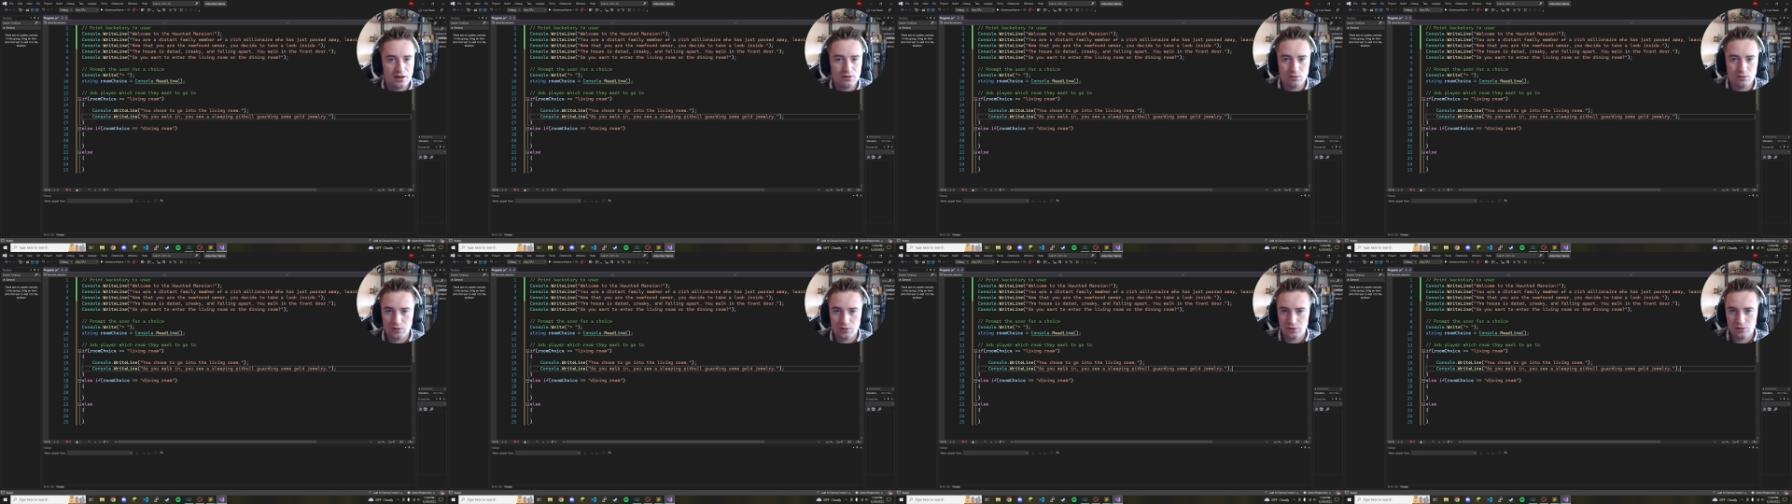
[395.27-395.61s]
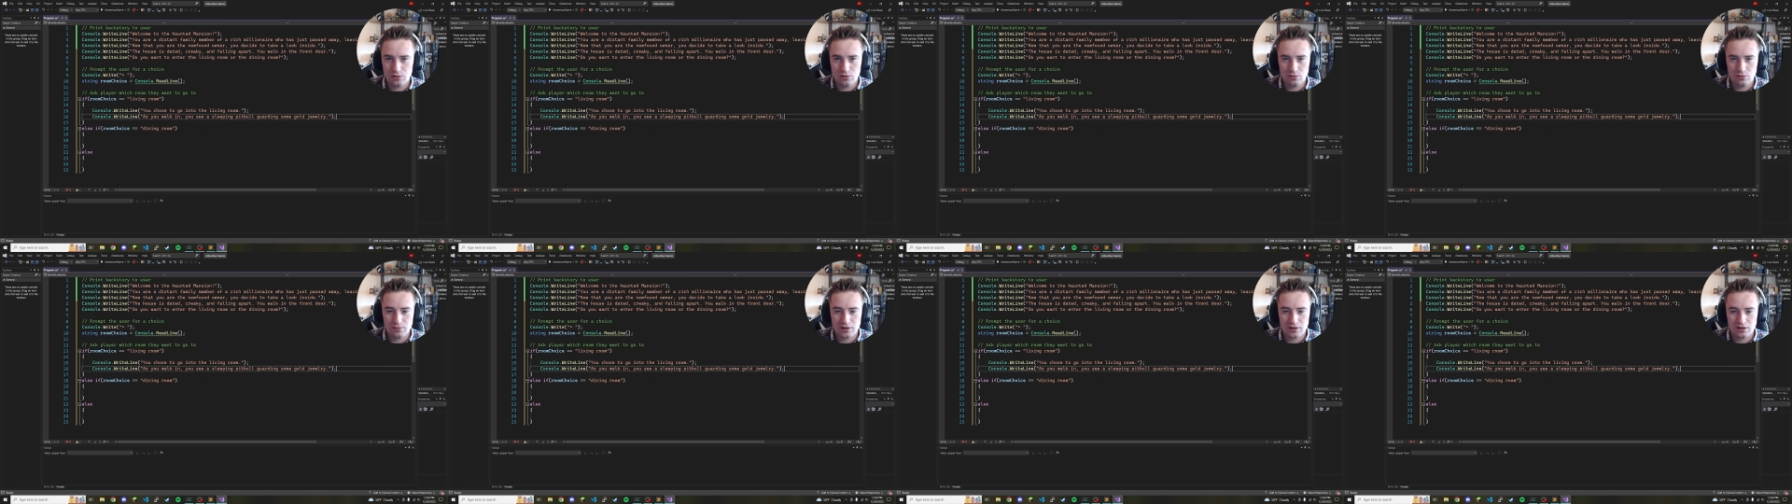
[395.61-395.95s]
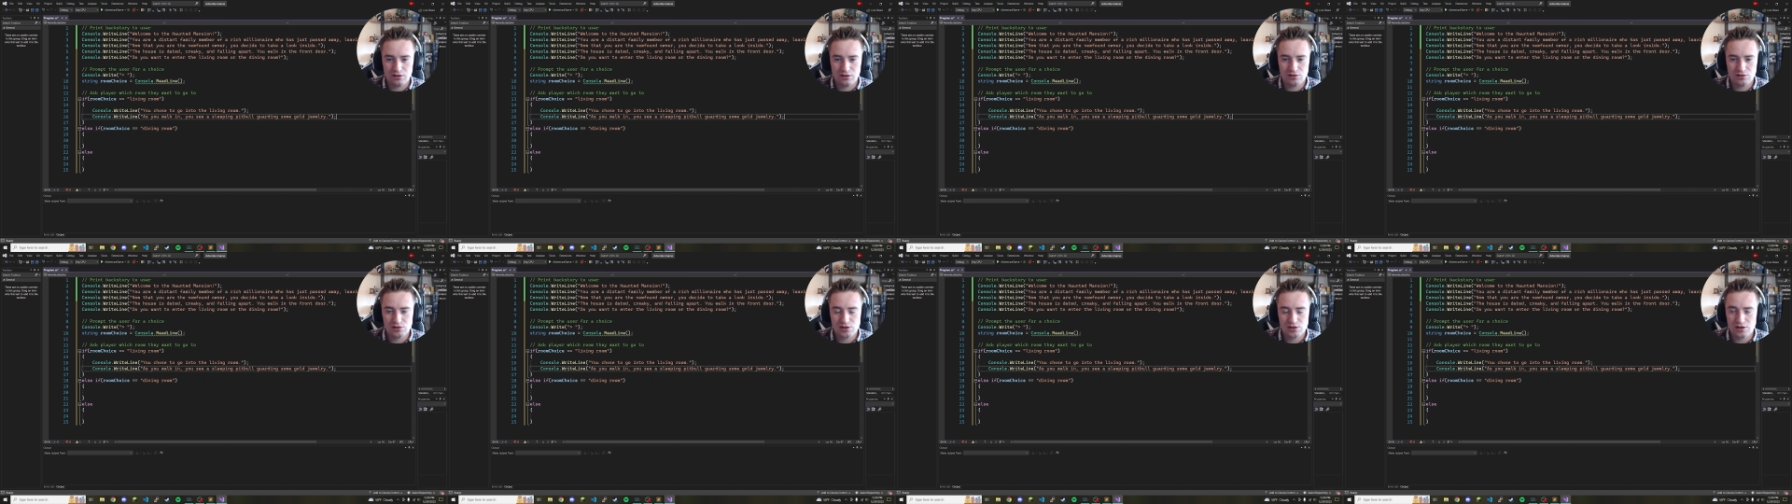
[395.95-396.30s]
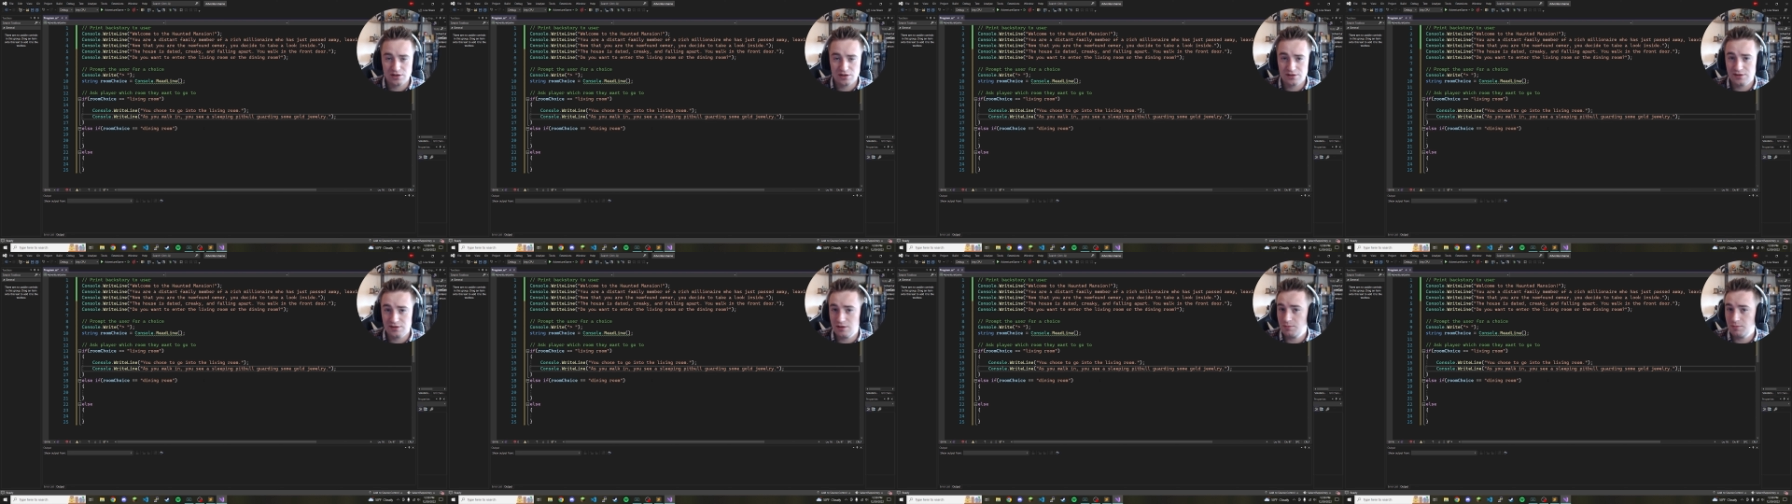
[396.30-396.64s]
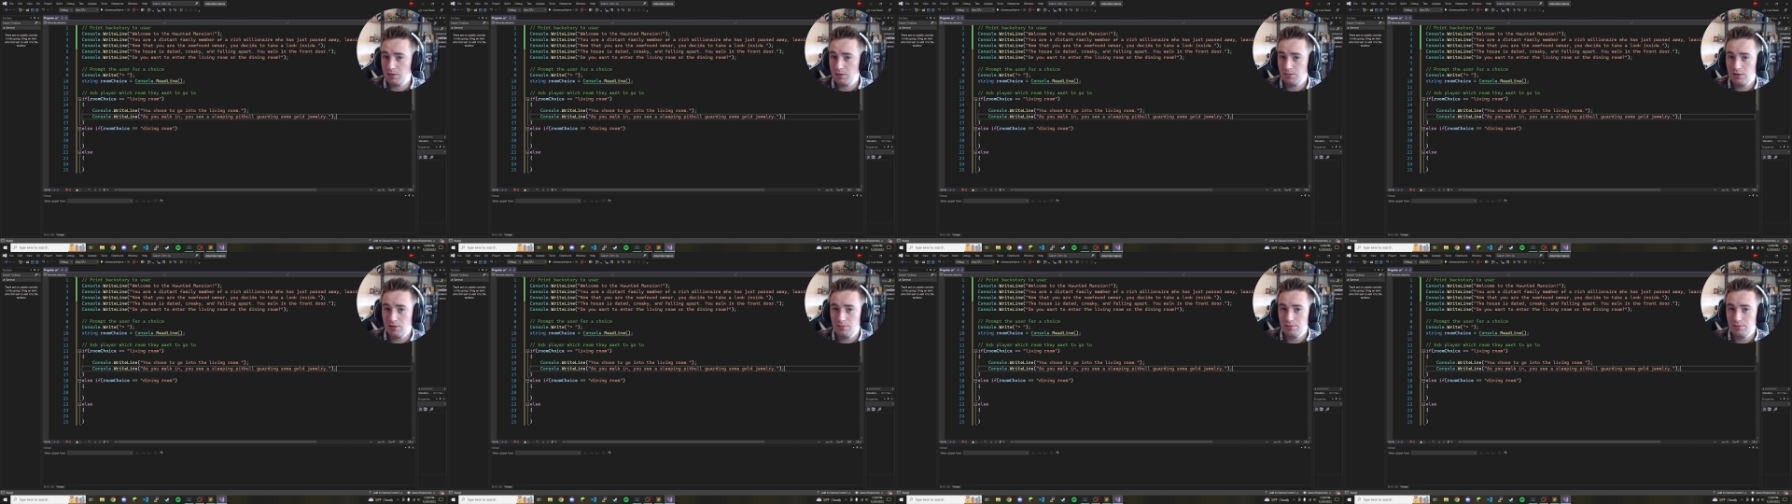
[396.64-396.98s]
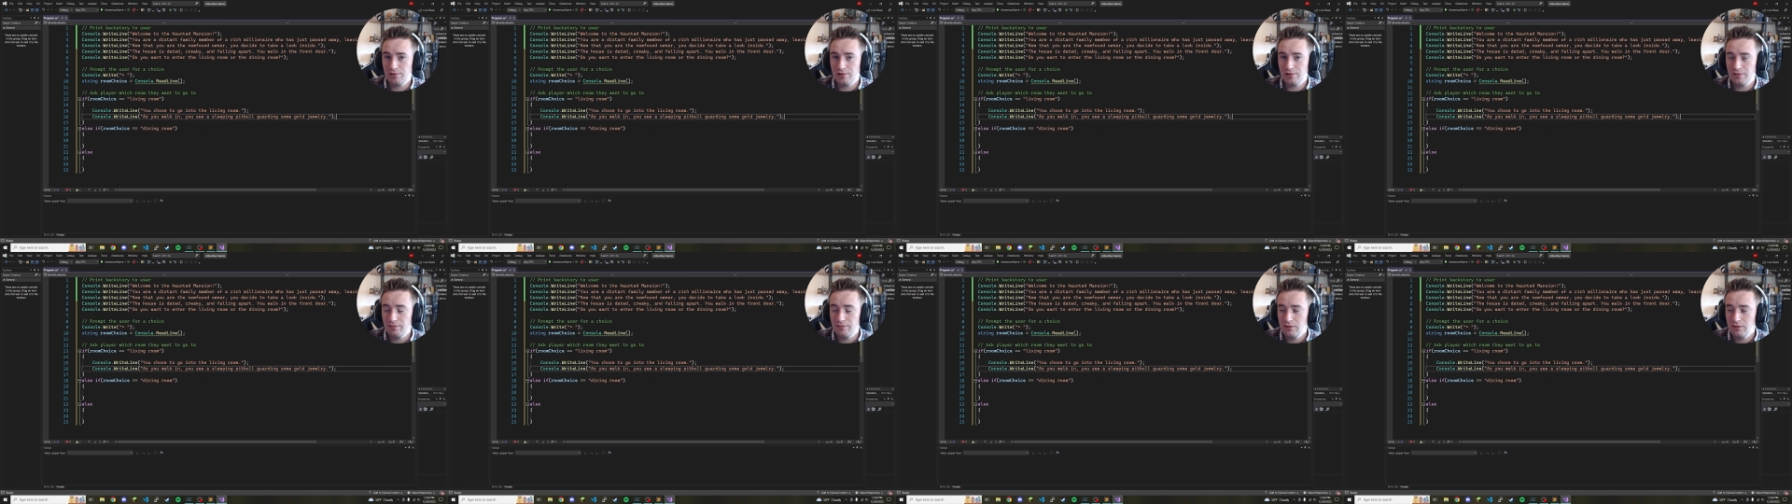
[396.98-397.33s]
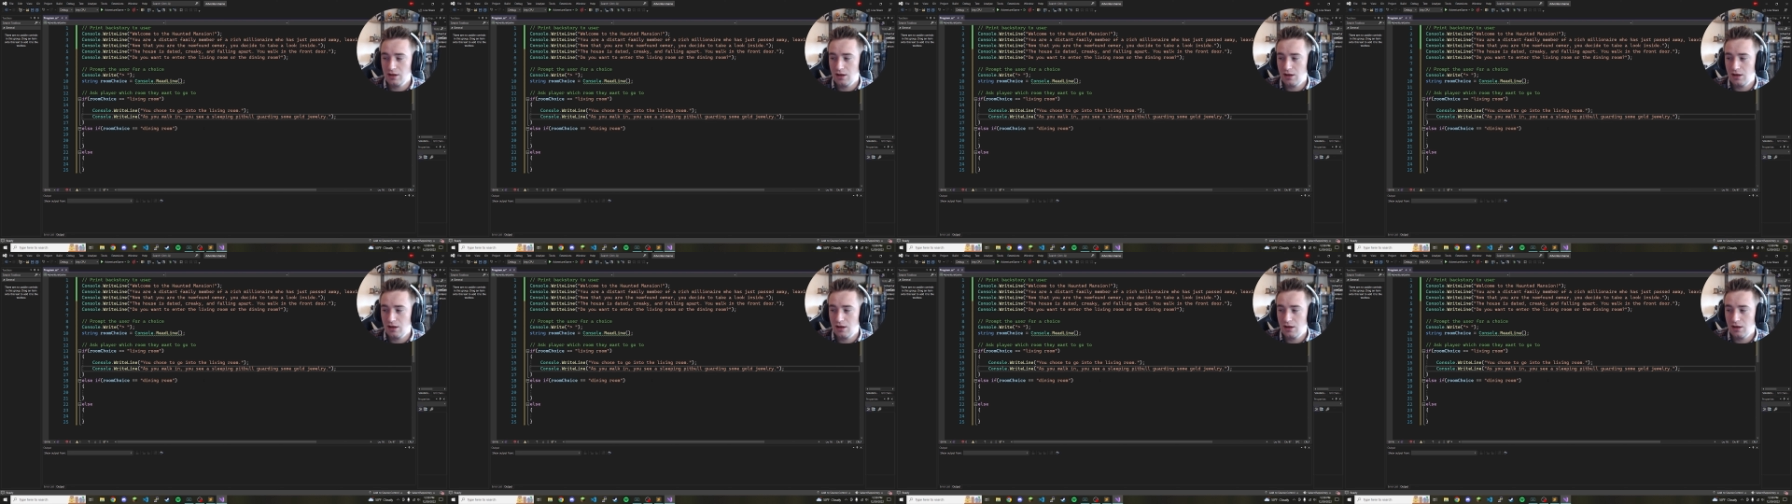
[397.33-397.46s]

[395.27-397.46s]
room and you saw a sleeping pit bull,